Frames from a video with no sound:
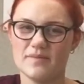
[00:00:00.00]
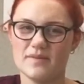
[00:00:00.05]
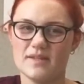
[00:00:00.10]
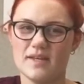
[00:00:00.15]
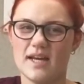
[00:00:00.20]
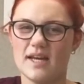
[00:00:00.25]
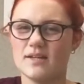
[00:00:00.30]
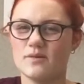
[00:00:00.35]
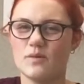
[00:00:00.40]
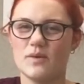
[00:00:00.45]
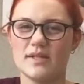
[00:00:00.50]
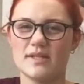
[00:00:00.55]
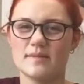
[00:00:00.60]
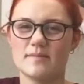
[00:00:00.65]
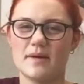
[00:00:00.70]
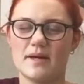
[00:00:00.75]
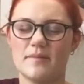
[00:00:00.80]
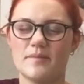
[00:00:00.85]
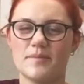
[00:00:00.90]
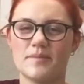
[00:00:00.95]
It had a weird
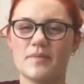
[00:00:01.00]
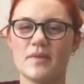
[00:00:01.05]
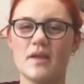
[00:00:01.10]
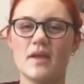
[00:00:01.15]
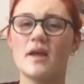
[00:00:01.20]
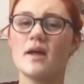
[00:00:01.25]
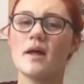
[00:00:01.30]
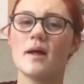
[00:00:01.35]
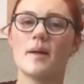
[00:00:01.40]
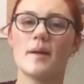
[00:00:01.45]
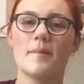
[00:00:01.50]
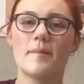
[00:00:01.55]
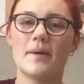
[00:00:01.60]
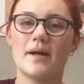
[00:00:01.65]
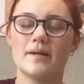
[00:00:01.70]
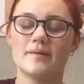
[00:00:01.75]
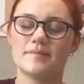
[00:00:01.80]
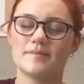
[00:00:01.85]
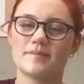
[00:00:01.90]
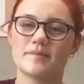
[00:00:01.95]
smell.
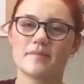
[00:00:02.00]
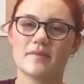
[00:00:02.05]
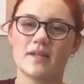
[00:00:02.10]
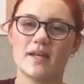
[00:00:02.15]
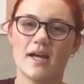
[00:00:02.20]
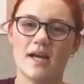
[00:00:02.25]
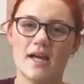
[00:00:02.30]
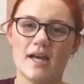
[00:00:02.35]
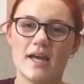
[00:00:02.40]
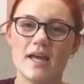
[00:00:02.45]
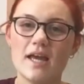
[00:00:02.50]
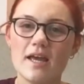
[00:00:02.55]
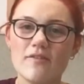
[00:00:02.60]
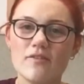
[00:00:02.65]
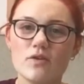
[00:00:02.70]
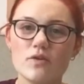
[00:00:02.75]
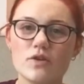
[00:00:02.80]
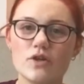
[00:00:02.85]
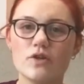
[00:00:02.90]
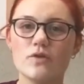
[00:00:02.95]
But if
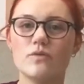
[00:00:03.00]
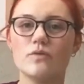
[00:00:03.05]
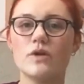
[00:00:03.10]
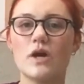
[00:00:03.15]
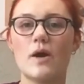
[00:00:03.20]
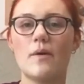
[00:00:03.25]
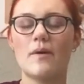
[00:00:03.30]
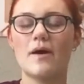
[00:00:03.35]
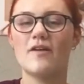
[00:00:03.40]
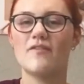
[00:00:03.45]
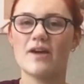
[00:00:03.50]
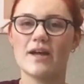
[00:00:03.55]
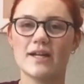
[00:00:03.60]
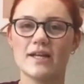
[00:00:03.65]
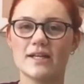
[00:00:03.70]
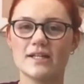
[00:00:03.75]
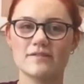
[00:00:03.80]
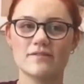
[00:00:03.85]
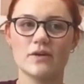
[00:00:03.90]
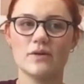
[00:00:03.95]
you do know of any
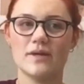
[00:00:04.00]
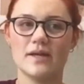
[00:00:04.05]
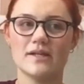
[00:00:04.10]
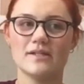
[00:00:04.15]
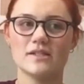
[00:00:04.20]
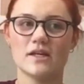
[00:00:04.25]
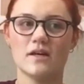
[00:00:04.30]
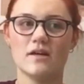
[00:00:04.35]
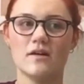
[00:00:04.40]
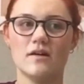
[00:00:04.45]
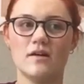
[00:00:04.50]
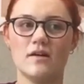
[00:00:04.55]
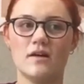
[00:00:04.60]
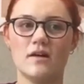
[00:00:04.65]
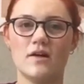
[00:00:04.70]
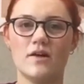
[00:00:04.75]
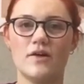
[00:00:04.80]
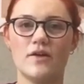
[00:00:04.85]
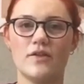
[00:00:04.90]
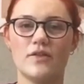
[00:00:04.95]
exfoliator
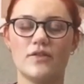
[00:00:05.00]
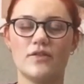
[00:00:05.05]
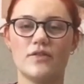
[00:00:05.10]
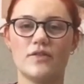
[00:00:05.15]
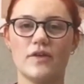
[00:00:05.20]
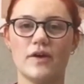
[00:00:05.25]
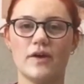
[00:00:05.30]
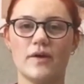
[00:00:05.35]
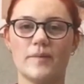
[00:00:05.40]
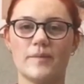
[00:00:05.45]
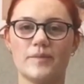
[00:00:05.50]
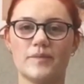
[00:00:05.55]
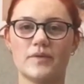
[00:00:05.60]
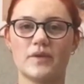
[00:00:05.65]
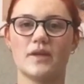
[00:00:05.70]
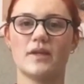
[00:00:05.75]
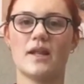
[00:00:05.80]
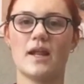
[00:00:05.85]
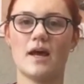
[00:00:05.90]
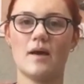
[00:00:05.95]
that
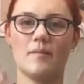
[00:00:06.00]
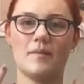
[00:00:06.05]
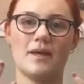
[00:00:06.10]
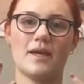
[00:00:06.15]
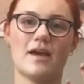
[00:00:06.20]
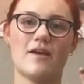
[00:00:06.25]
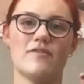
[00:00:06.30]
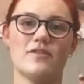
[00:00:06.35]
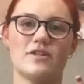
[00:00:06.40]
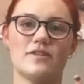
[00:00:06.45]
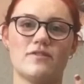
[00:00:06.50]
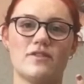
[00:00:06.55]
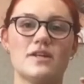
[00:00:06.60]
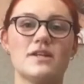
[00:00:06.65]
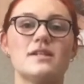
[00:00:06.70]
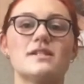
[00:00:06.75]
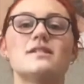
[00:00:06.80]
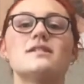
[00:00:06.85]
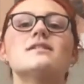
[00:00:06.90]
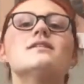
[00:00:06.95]
can help me get rid of
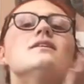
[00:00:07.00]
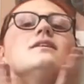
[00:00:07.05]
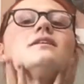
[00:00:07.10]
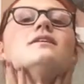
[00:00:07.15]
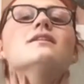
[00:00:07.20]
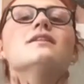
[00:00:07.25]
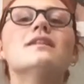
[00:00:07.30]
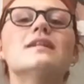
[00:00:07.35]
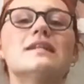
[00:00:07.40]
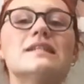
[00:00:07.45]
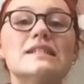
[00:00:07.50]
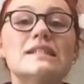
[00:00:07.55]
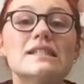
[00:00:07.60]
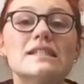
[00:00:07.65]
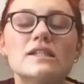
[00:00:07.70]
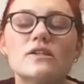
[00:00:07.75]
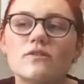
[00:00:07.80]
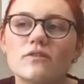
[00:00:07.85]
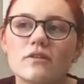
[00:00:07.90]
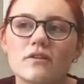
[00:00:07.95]
this
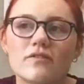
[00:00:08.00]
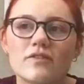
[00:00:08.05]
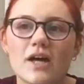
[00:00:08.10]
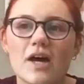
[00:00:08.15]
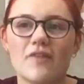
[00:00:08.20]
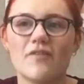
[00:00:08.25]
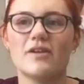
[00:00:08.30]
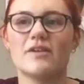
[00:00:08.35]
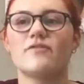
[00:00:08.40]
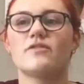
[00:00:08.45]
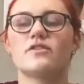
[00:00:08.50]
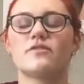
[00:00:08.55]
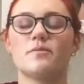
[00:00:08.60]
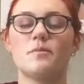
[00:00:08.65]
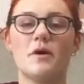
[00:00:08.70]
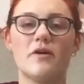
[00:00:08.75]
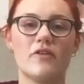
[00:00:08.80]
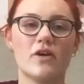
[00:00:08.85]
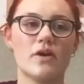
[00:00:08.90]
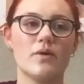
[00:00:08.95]
and all of that ready for
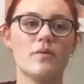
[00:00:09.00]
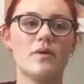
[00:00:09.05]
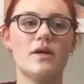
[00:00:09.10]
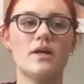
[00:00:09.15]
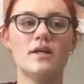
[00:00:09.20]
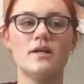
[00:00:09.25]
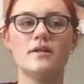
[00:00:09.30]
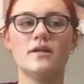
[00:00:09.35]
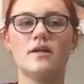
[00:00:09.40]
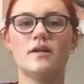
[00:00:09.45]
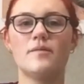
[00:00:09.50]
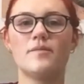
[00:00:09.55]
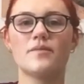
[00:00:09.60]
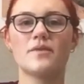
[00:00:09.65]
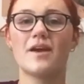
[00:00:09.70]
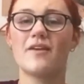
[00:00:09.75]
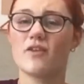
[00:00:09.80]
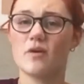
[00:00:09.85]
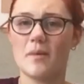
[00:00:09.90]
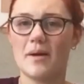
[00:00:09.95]
tomorrow,
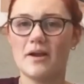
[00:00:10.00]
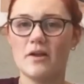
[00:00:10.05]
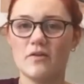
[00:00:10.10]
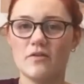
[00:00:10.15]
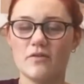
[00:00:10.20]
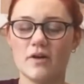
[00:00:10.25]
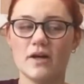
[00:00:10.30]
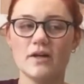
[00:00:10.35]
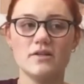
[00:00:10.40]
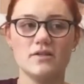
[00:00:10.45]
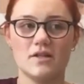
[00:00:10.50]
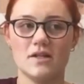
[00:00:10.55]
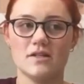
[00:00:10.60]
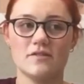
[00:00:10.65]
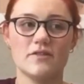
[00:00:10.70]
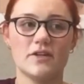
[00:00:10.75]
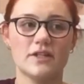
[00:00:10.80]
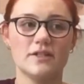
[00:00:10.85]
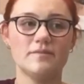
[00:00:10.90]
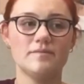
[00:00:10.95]
I've got my loofah, so that's
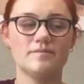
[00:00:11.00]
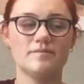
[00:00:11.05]
fine.